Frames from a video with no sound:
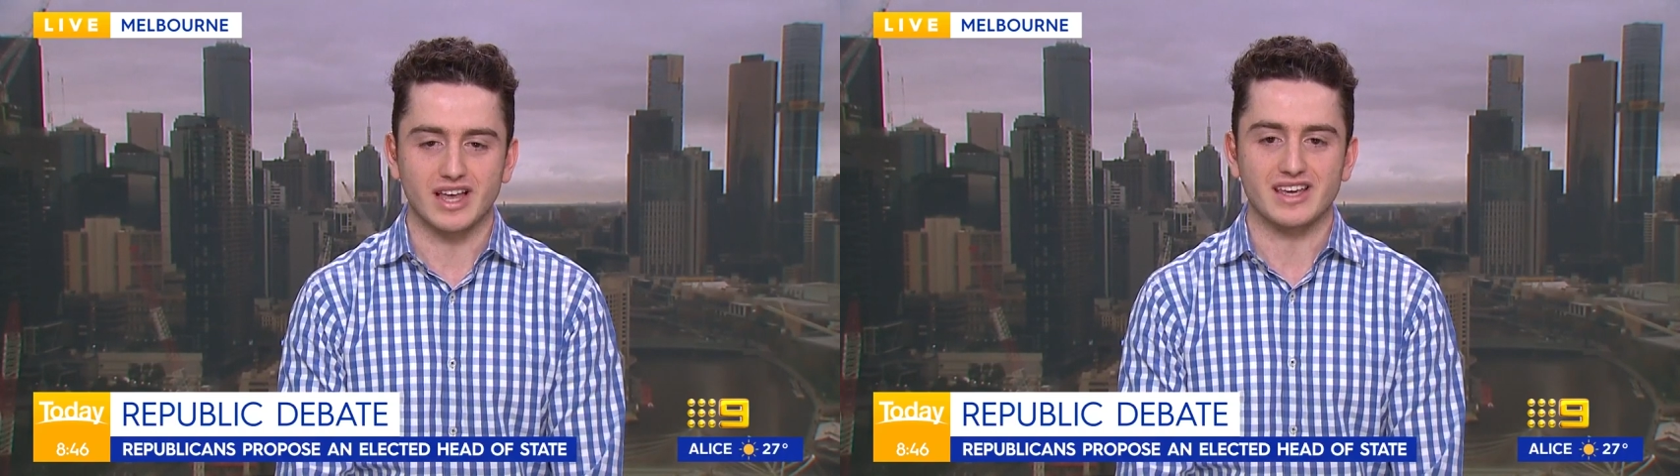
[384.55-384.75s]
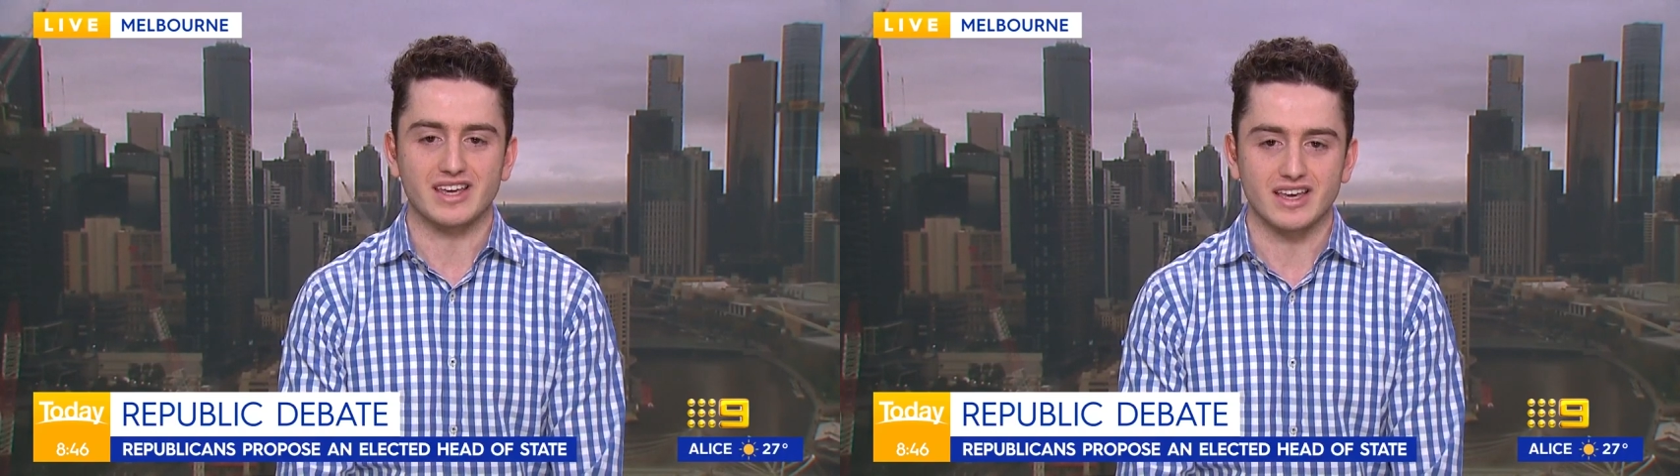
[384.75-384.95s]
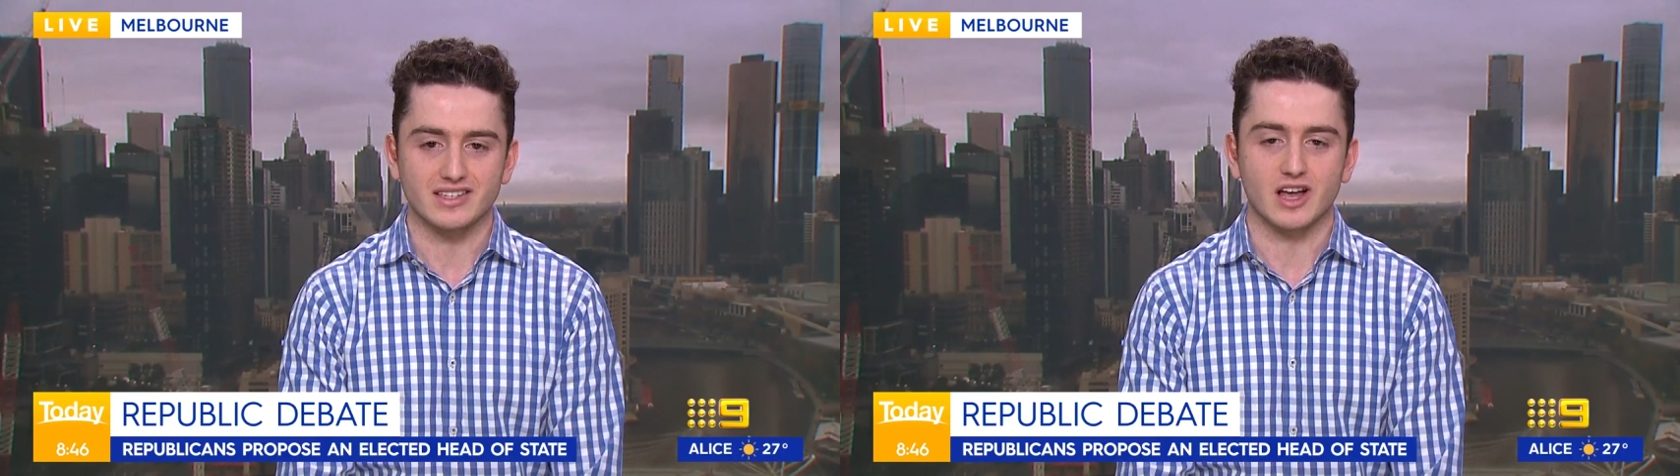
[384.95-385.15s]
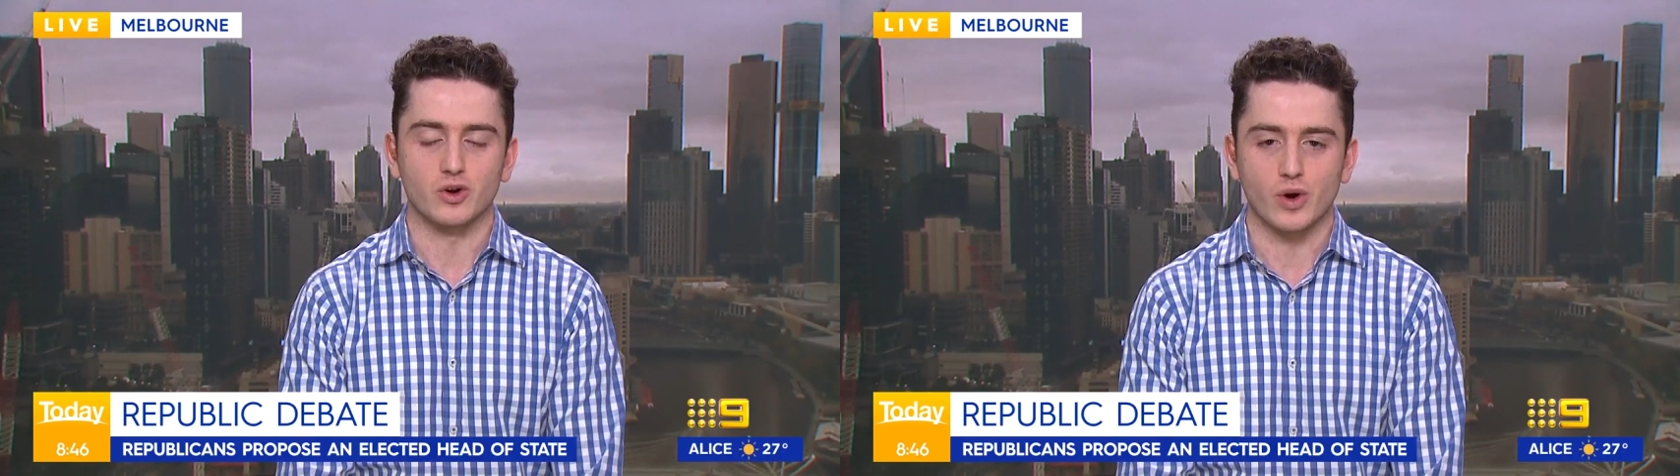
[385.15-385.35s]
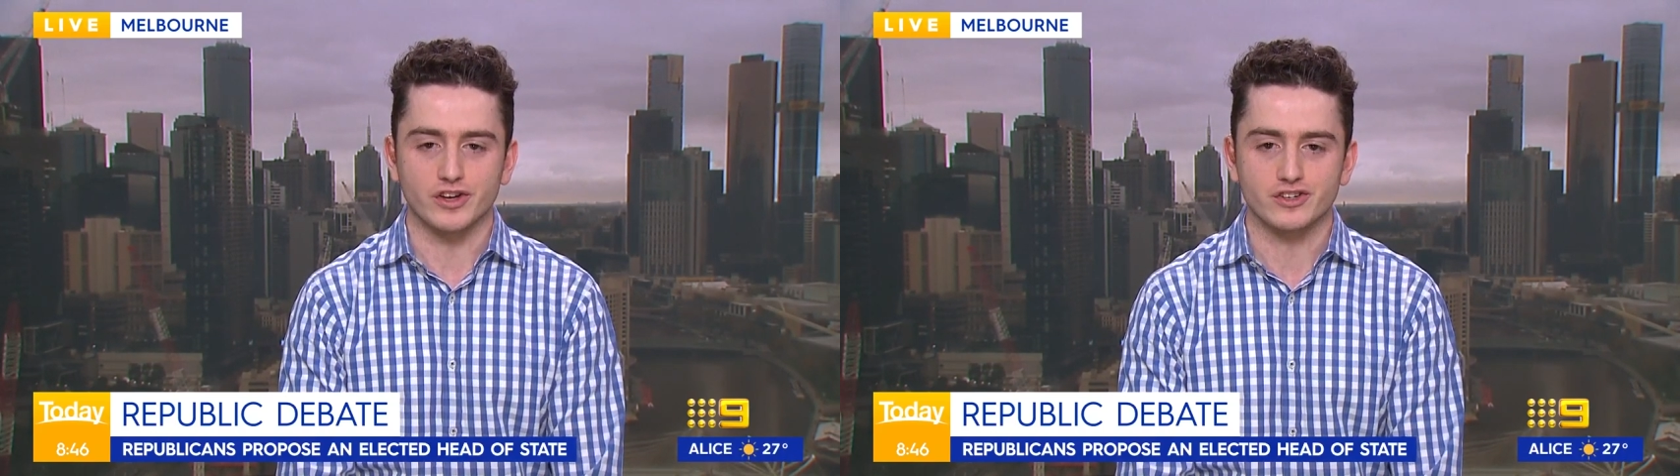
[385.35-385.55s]
and he is
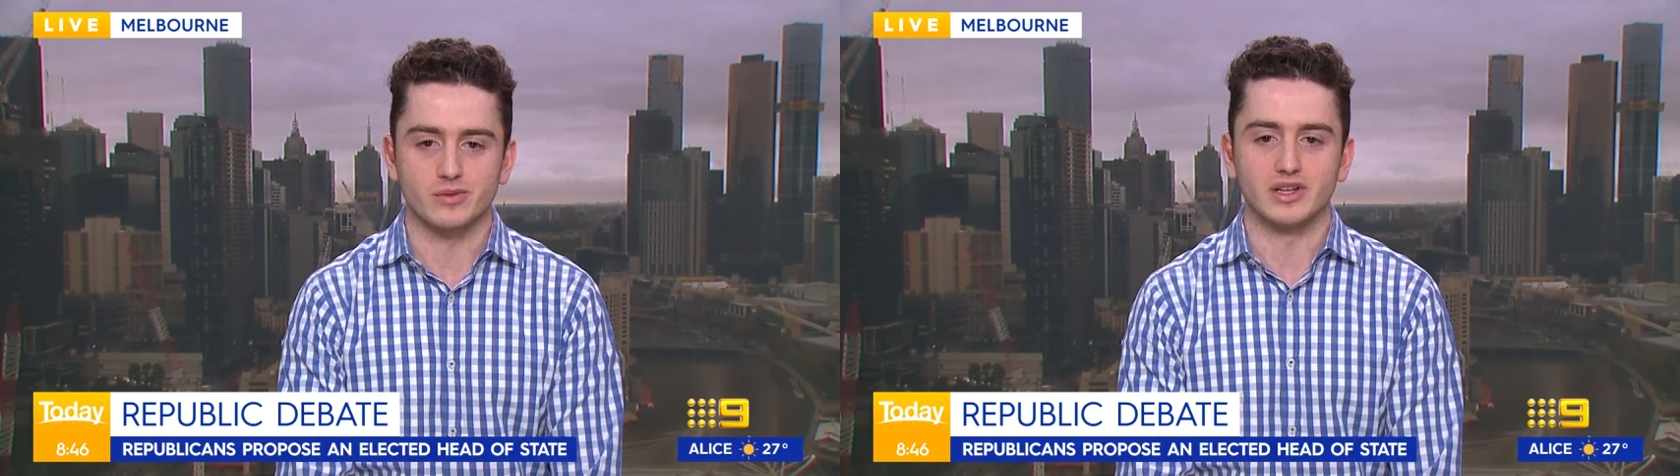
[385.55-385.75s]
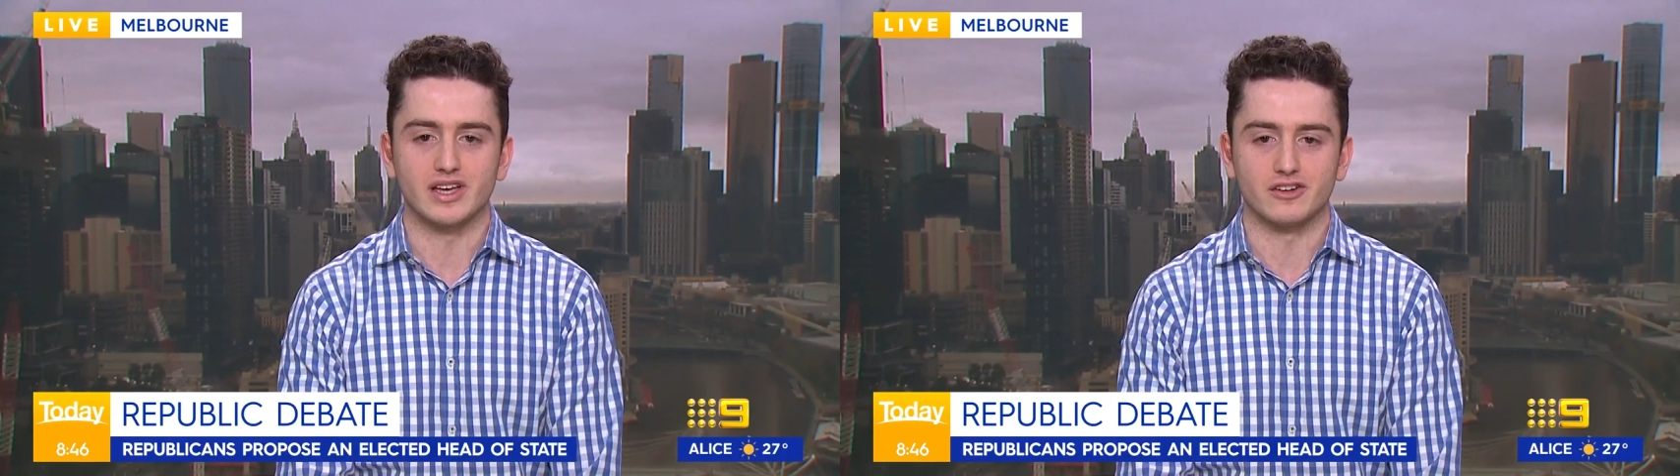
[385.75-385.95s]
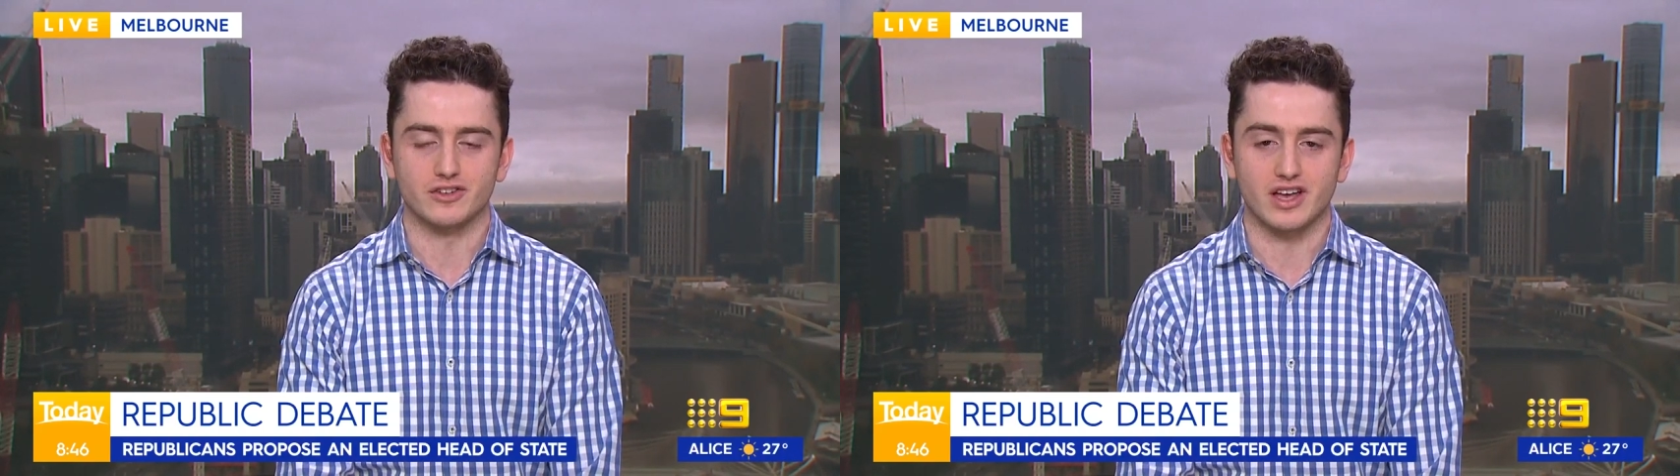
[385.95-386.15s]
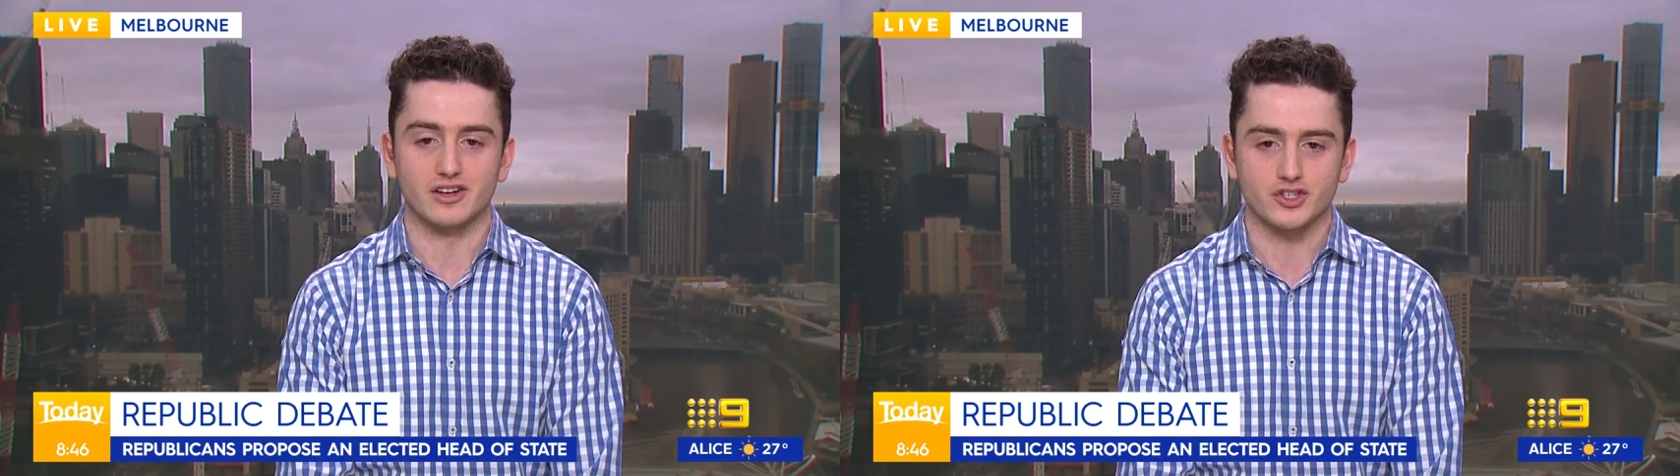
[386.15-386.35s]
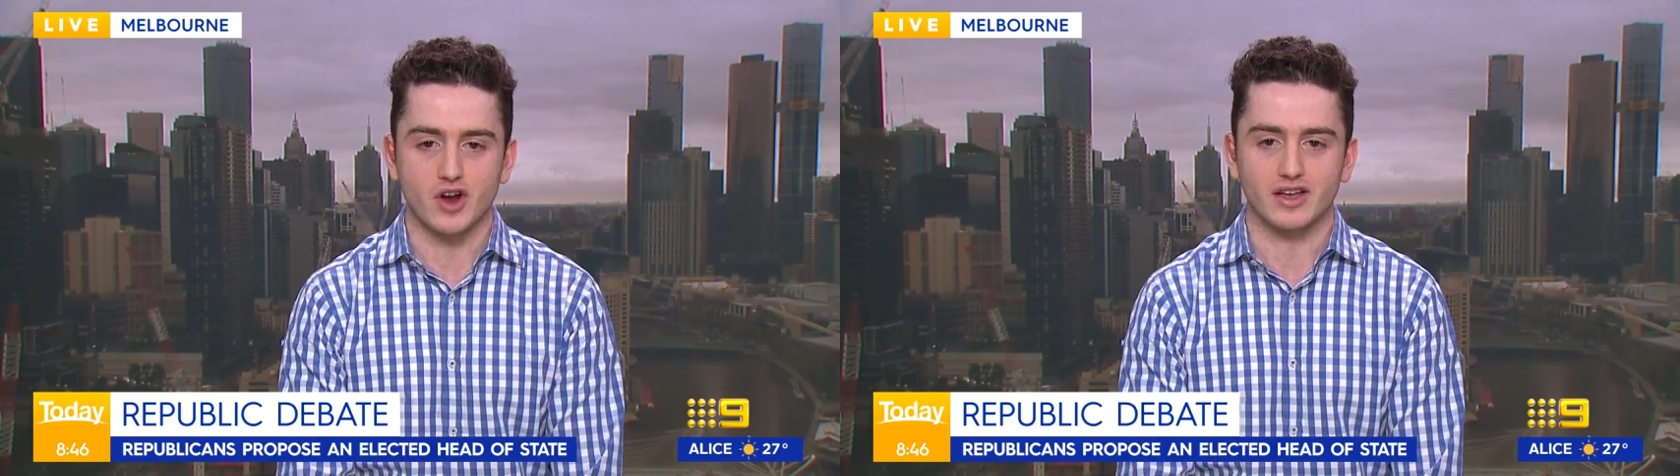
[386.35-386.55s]
unquestionably an, an
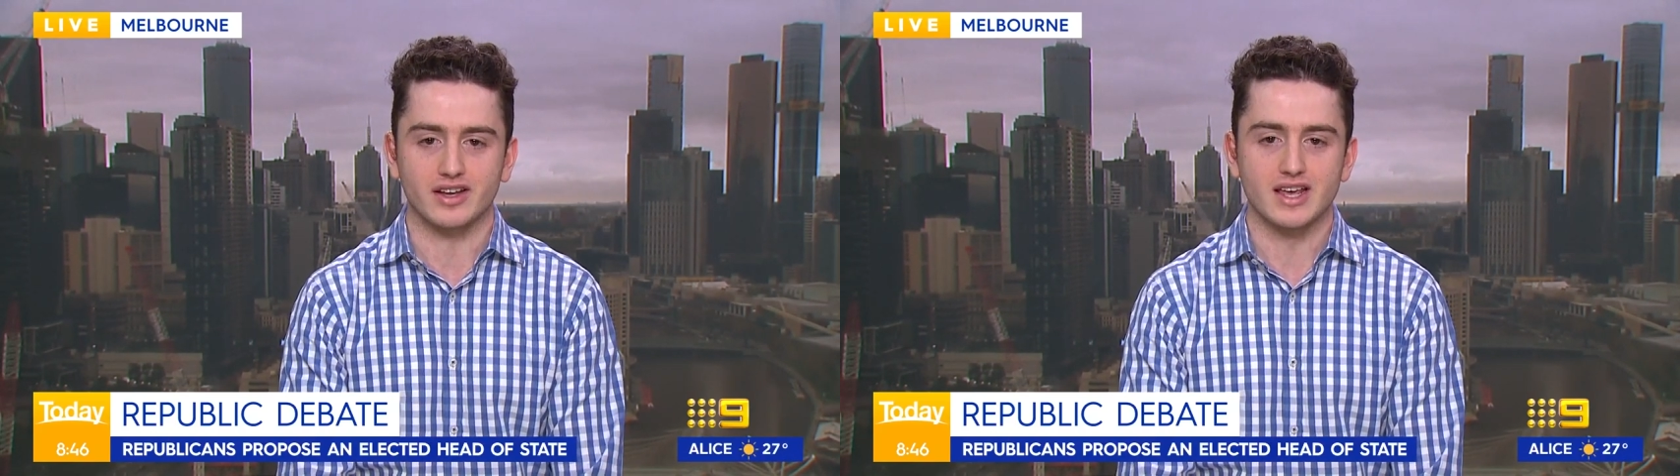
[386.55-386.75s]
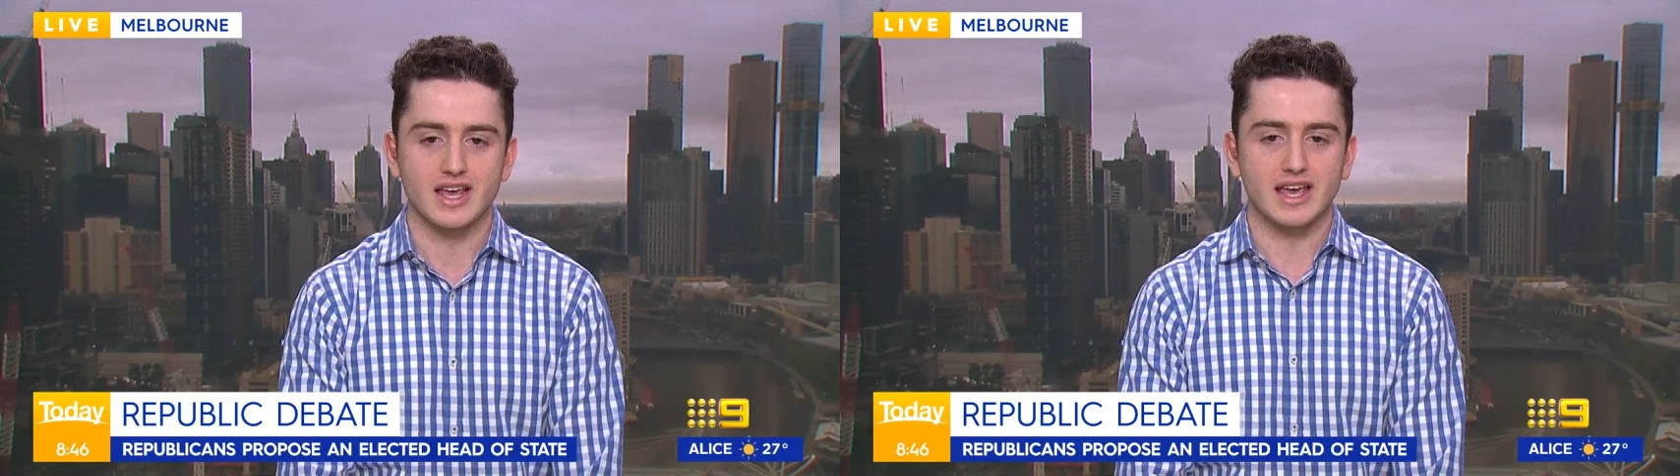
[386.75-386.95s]
Australian.